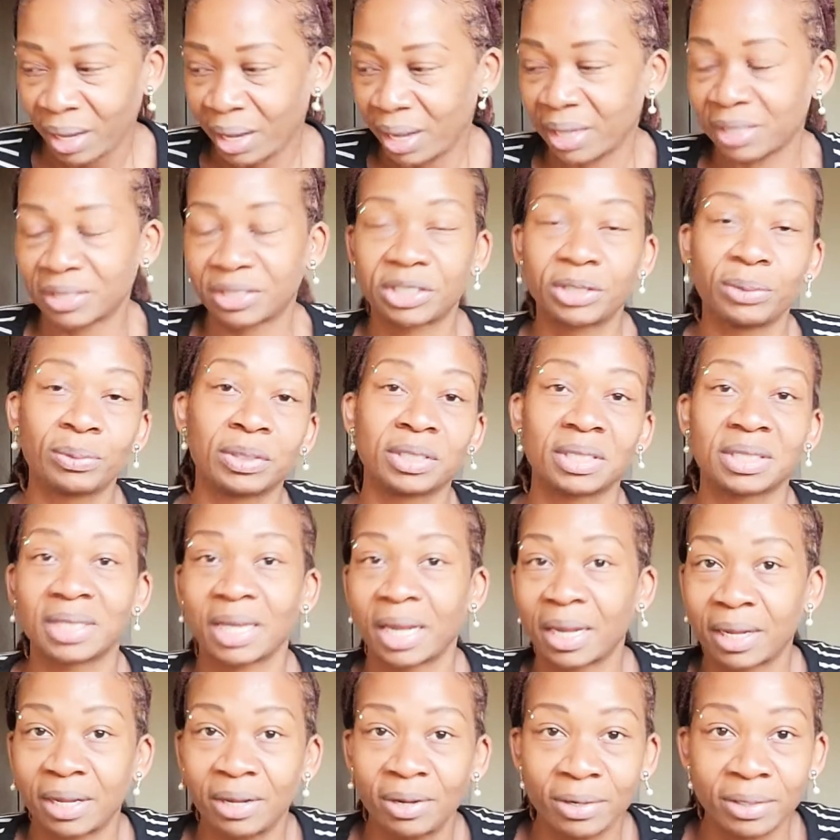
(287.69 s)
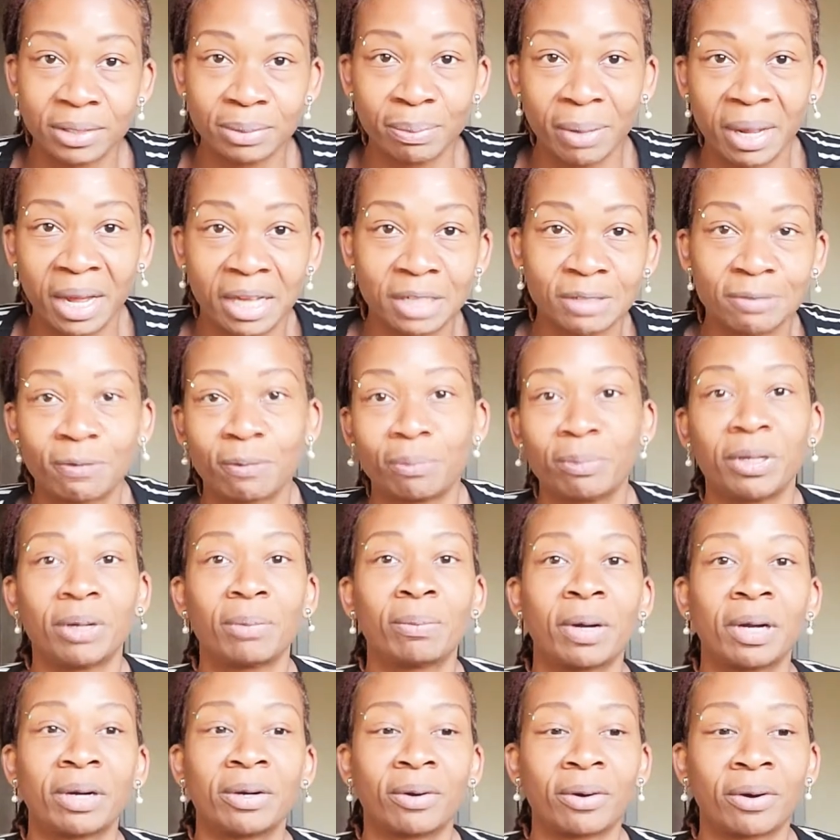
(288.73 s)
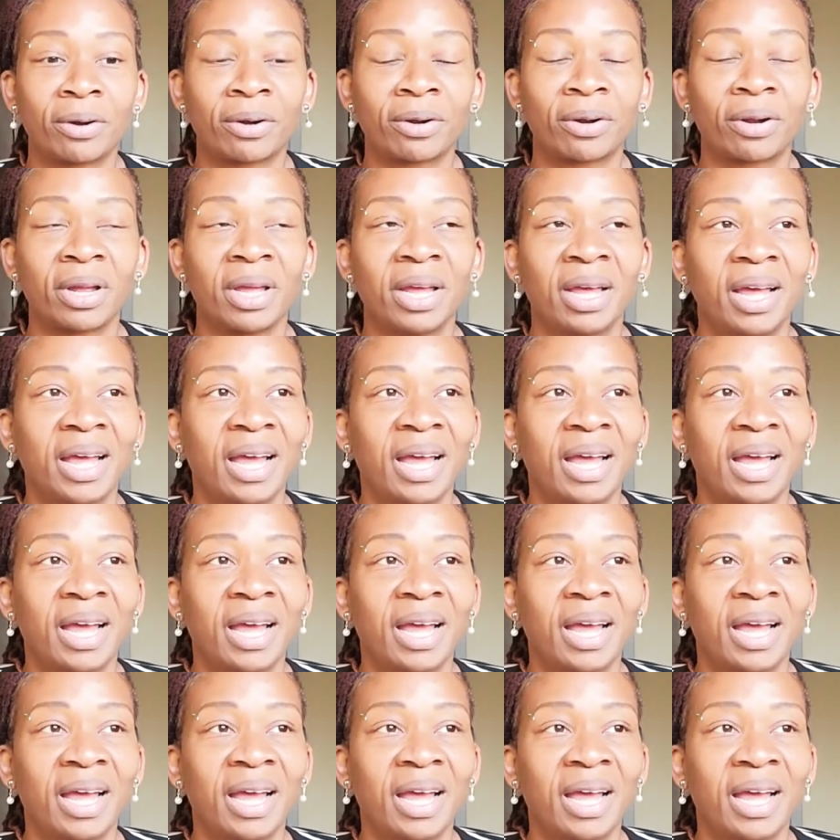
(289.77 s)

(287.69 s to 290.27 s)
And she was just like, here's a mask for me and my daughter.